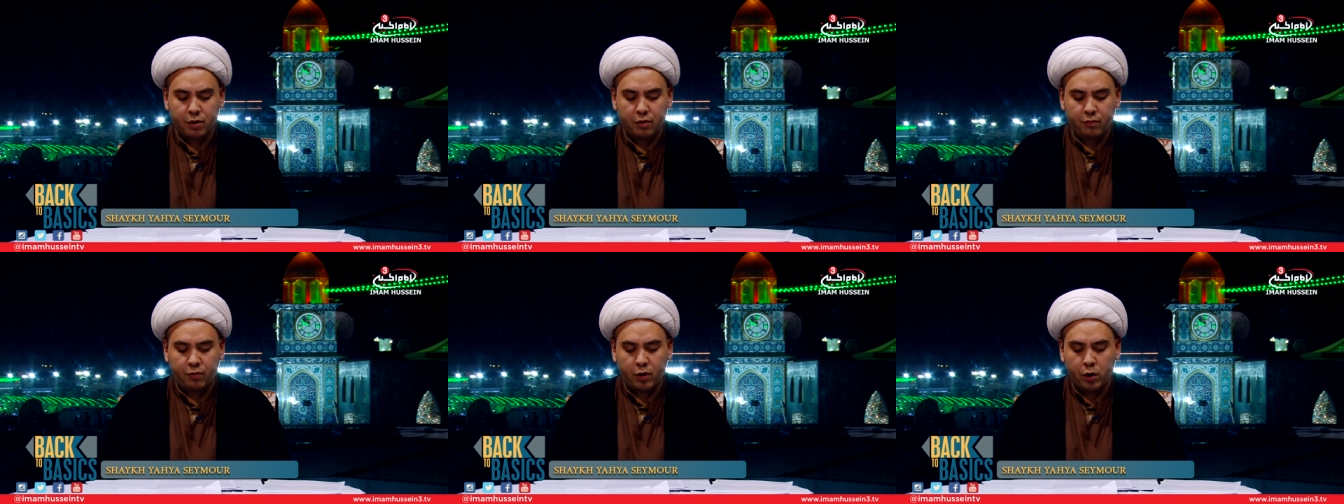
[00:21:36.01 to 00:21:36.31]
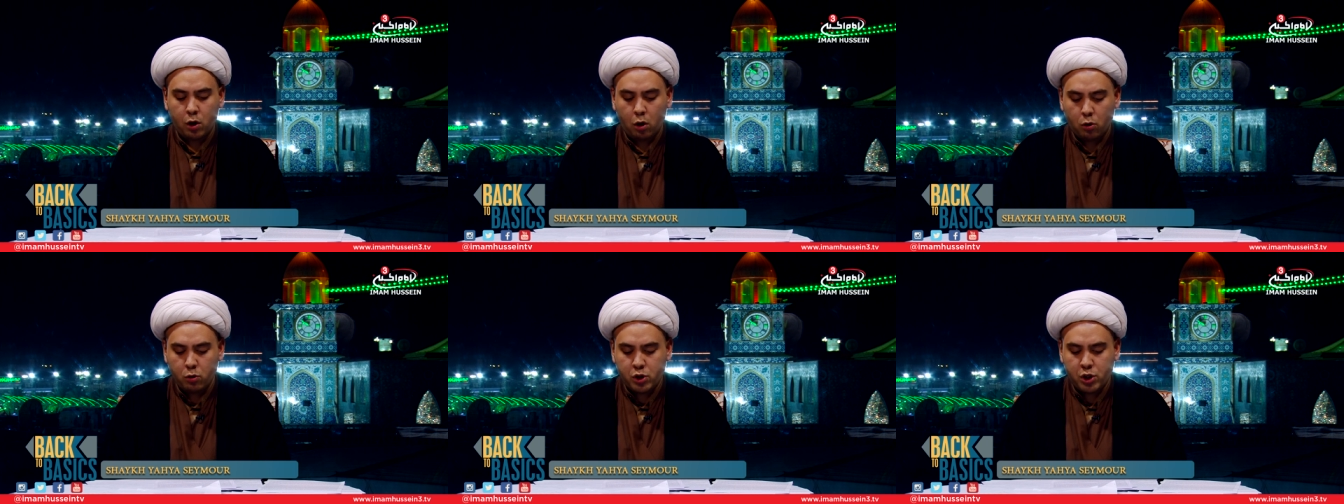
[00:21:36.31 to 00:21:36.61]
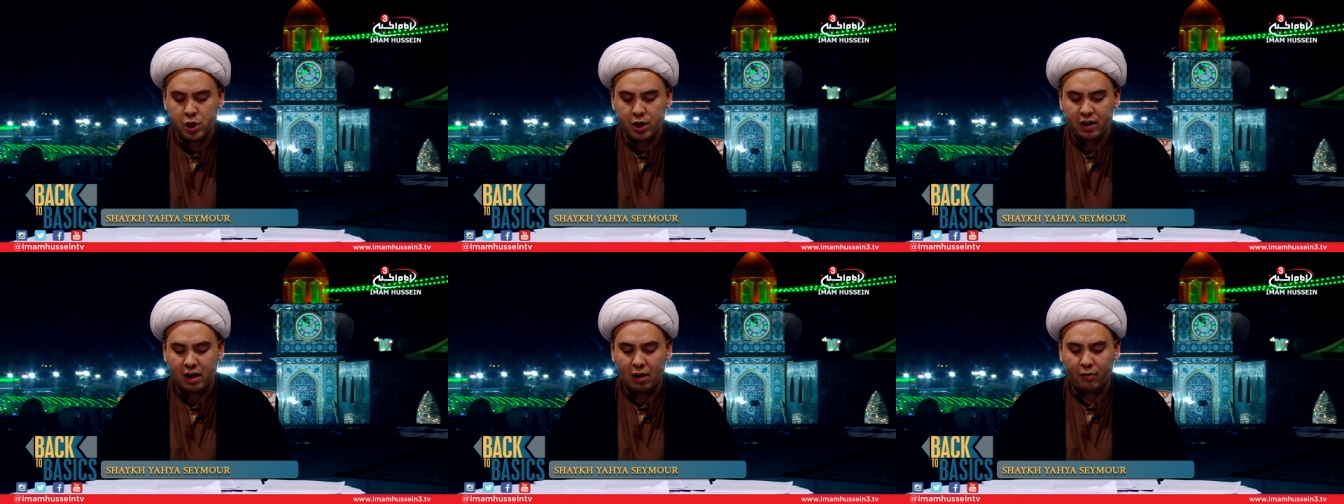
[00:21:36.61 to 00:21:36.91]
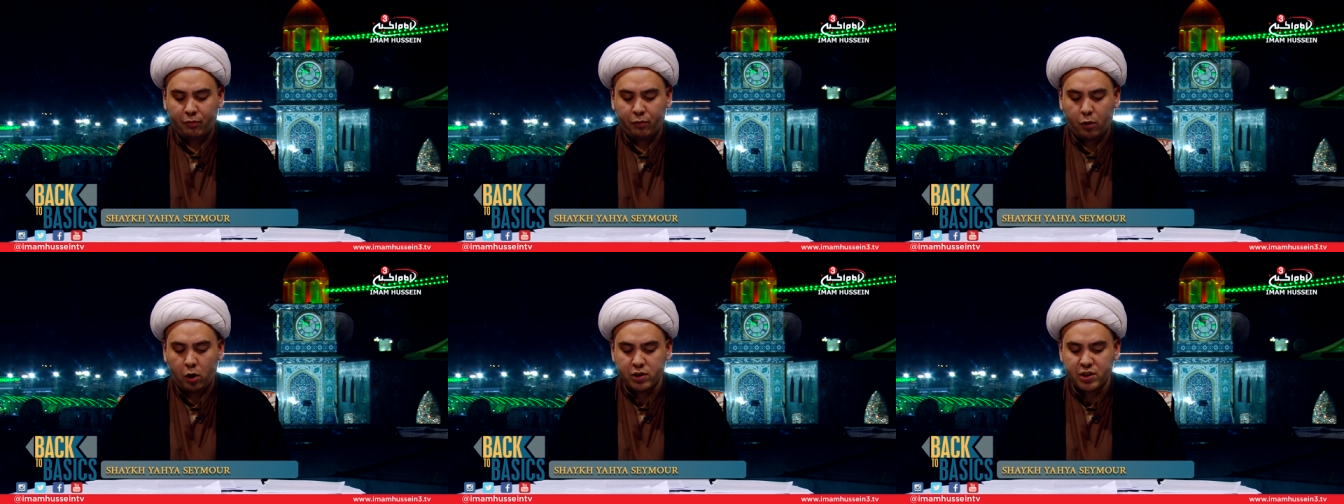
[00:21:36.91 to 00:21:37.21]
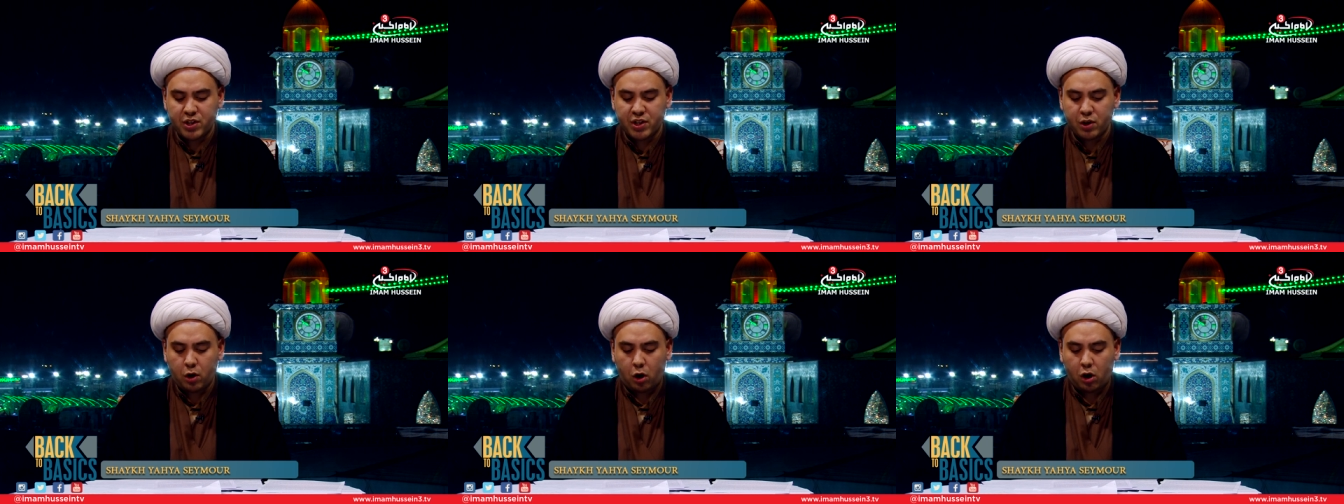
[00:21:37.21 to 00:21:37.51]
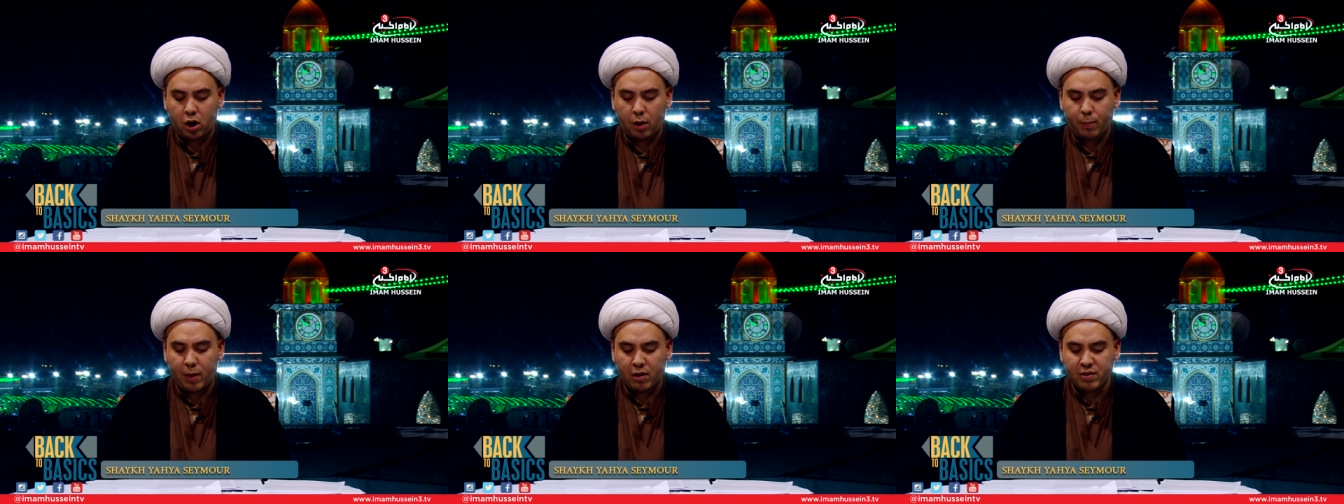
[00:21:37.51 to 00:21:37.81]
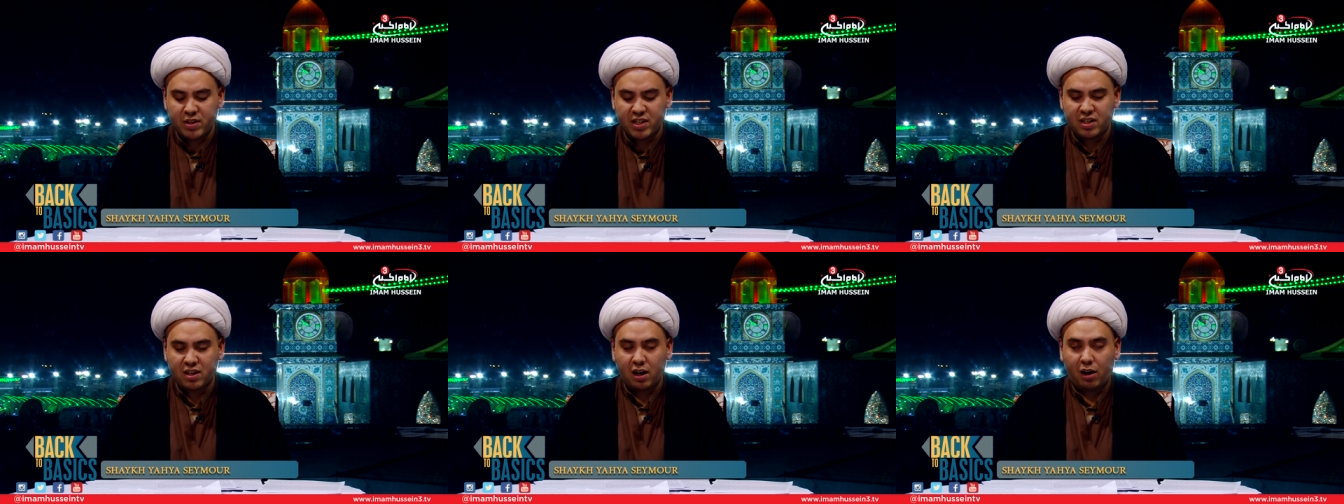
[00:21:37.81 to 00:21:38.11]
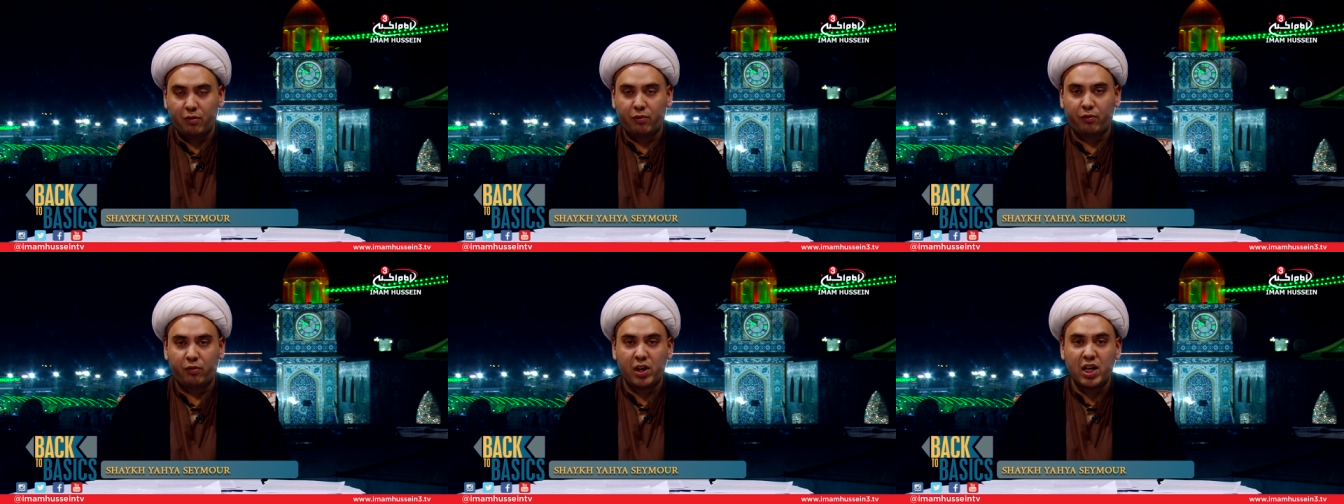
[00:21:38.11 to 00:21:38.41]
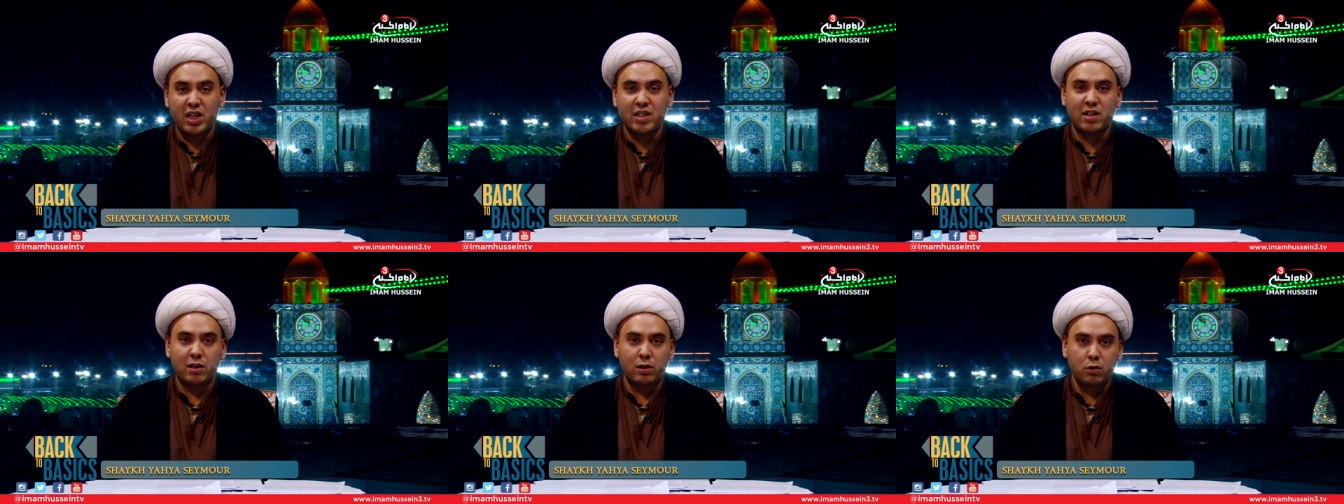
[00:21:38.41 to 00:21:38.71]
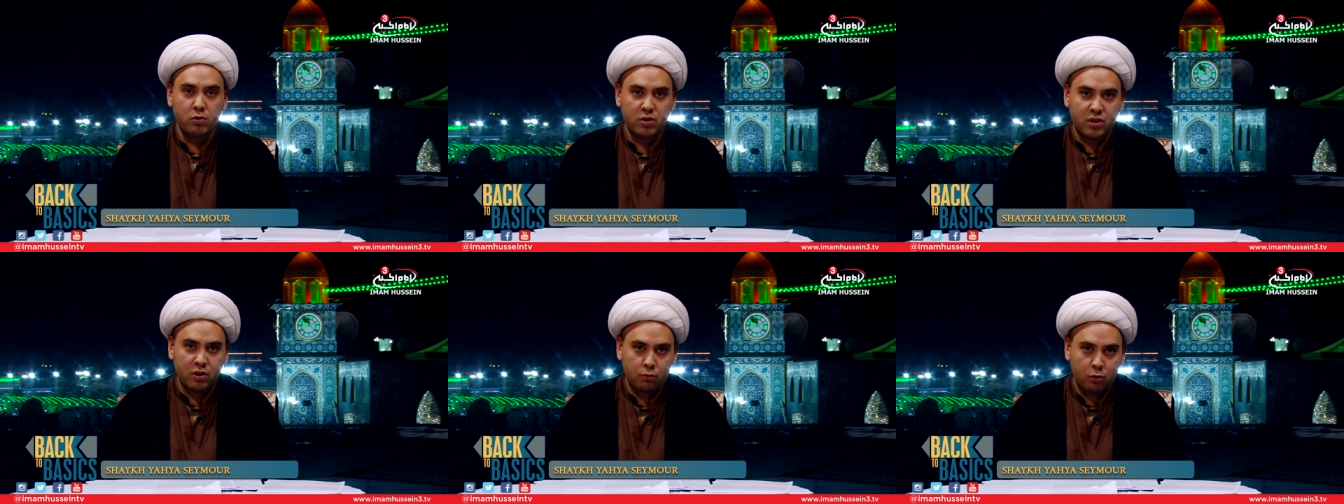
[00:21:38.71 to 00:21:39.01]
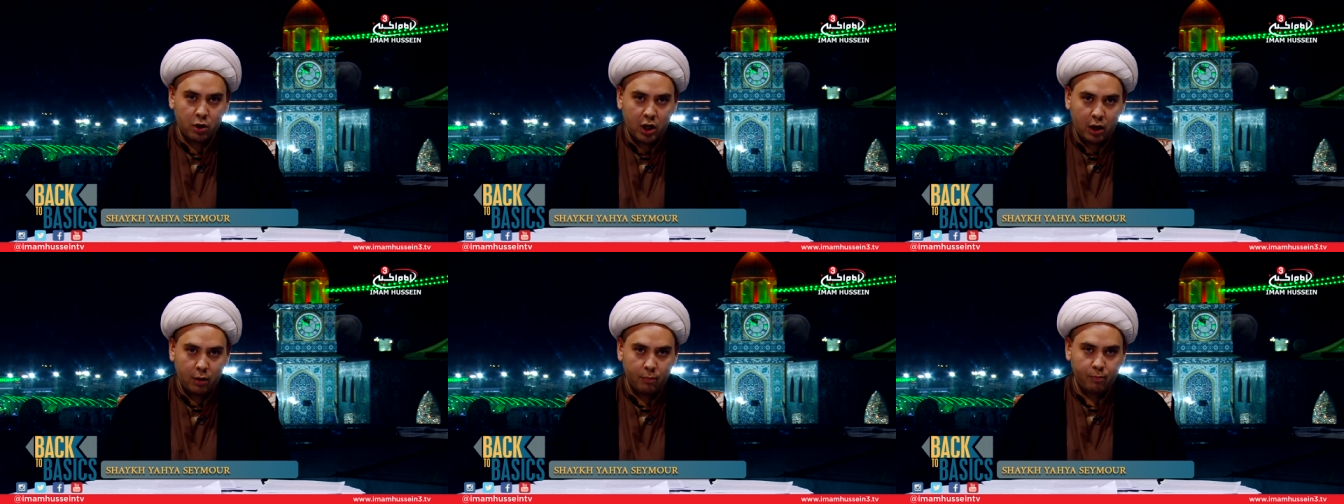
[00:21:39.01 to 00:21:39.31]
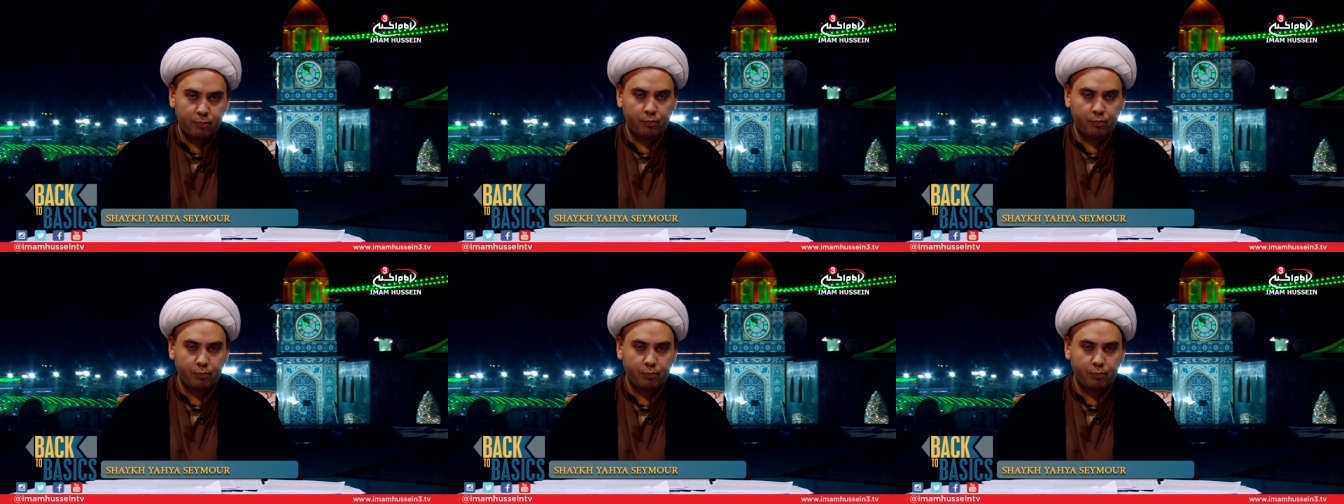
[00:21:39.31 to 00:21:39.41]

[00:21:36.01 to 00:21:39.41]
the notion that thoughts are about stuff is illusory,